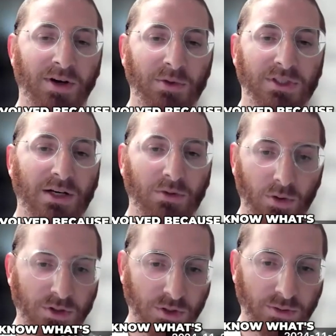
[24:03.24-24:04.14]
involved because I don't
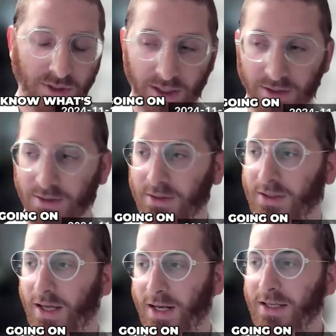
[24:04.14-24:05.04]
know what's going on,
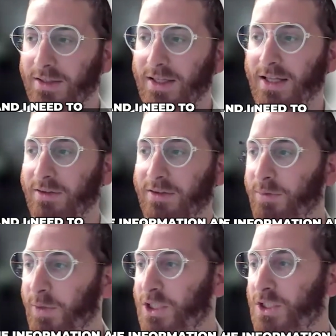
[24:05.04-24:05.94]
and I need to get the
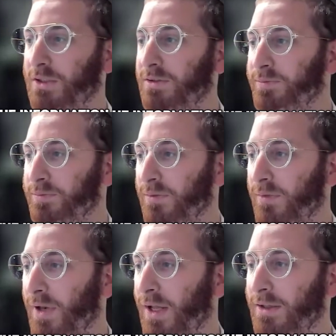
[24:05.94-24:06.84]
information
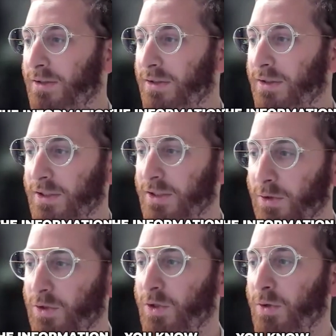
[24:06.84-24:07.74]
and
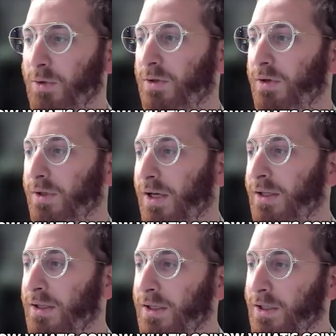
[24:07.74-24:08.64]
to know what's going on.
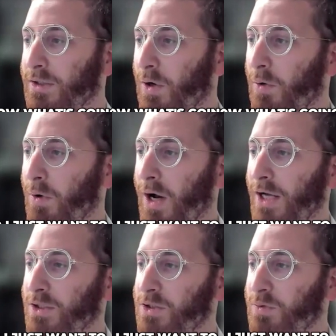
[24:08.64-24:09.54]
So
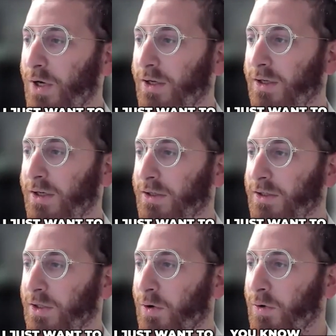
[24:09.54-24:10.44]
I just want
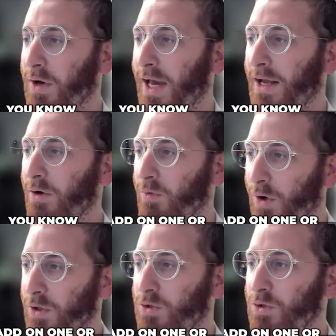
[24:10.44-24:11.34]
to add on
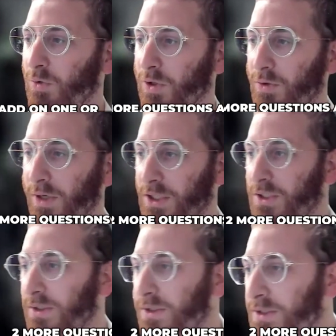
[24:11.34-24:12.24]
1 or 2 more
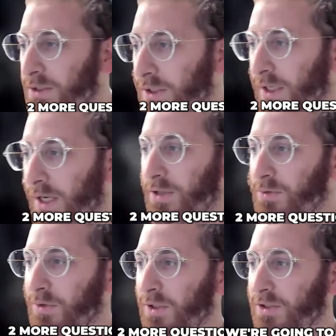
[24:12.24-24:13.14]
questions as
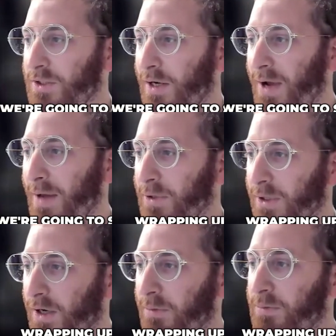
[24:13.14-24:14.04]
we're going to start
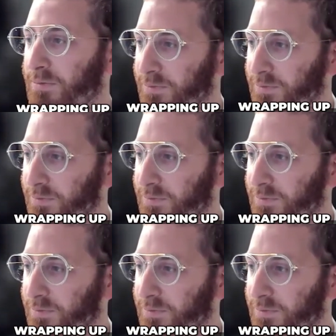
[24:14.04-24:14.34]
wrapping up.